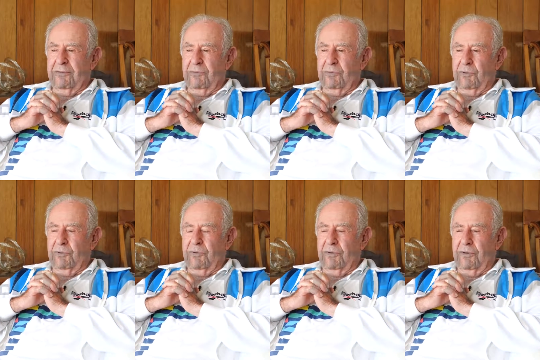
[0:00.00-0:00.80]
we
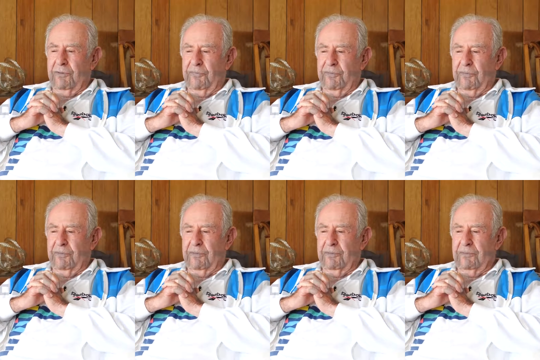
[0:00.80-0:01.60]
were there
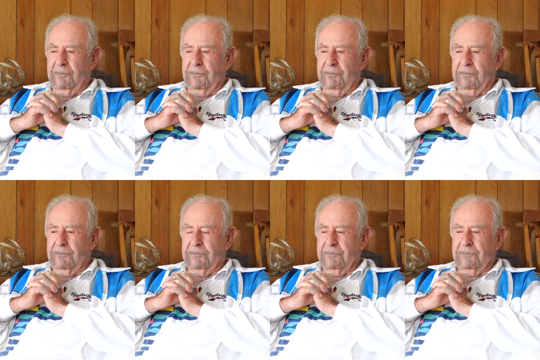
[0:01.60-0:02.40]
for,
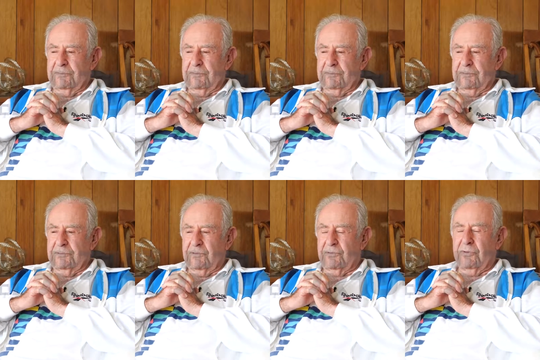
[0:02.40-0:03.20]

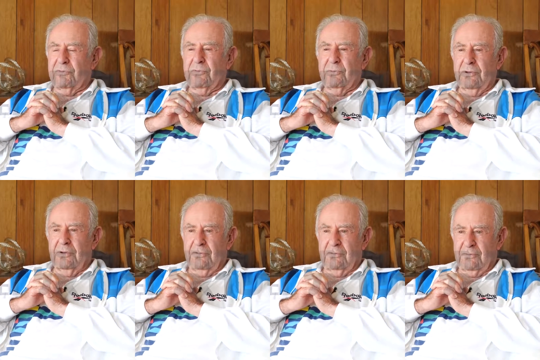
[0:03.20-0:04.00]
several
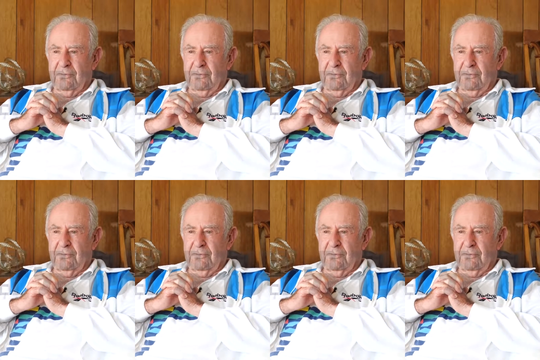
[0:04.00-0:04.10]
weeks.